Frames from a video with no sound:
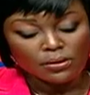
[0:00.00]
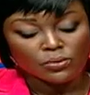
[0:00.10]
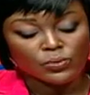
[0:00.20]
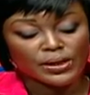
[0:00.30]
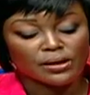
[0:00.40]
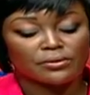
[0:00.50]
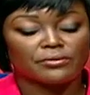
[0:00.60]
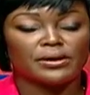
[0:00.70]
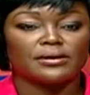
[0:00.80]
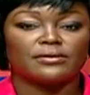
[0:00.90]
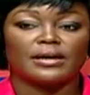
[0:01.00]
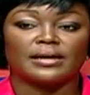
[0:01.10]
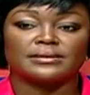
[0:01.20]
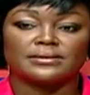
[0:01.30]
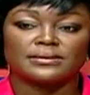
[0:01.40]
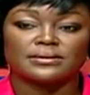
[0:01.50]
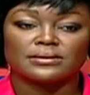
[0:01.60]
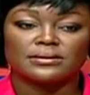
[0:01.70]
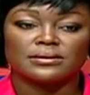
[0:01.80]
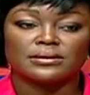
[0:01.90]
we agree that
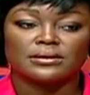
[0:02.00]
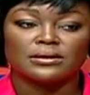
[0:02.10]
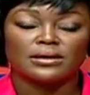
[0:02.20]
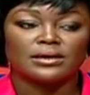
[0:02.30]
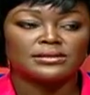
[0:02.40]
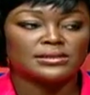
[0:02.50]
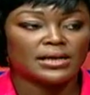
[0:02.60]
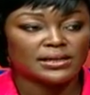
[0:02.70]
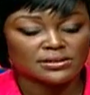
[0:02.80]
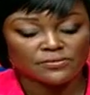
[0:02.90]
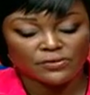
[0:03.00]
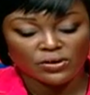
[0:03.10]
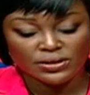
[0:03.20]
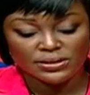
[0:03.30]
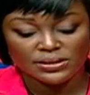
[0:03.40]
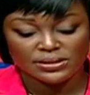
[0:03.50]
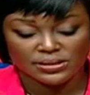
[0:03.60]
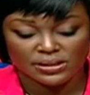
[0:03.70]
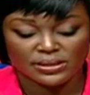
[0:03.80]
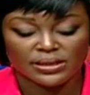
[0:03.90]
a task force
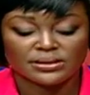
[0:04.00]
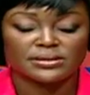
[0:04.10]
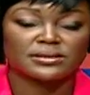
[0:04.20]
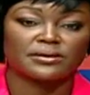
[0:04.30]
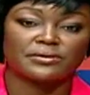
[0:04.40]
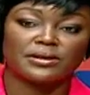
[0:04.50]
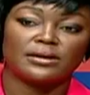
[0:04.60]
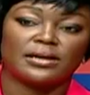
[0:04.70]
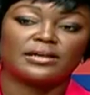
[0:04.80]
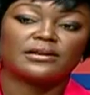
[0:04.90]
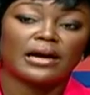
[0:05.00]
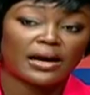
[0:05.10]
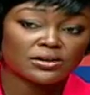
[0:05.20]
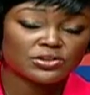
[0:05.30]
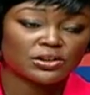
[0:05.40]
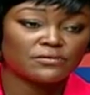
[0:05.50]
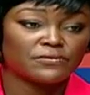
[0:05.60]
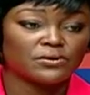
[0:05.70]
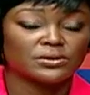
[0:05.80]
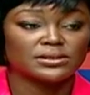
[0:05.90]
is necessary and an action
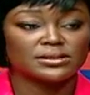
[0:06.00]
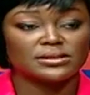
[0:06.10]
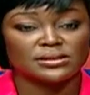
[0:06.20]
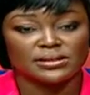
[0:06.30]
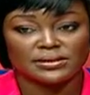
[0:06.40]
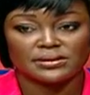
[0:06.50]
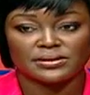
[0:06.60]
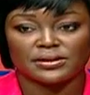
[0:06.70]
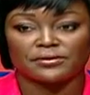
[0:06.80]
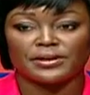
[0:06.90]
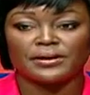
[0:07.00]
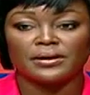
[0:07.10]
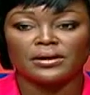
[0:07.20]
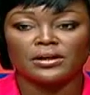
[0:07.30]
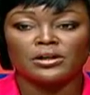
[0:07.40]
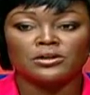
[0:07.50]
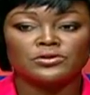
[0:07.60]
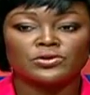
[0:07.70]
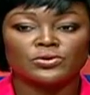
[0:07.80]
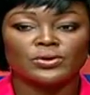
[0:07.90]
force is necessary
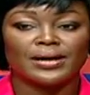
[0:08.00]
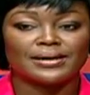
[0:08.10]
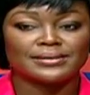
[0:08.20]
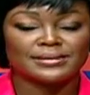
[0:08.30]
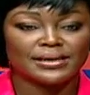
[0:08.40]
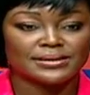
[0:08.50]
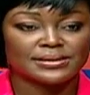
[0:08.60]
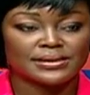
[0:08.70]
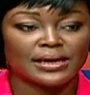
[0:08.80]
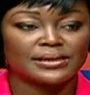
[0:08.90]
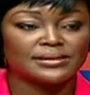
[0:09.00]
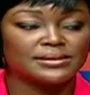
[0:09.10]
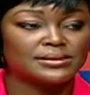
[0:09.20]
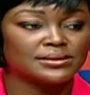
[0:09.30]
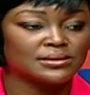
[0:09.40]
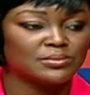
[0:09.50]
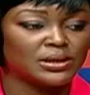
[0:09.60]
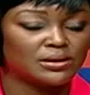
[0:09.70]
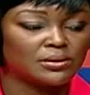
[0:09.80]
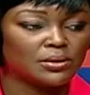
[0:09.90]
to assess and
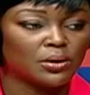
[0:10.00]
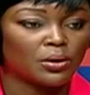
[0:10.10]
determine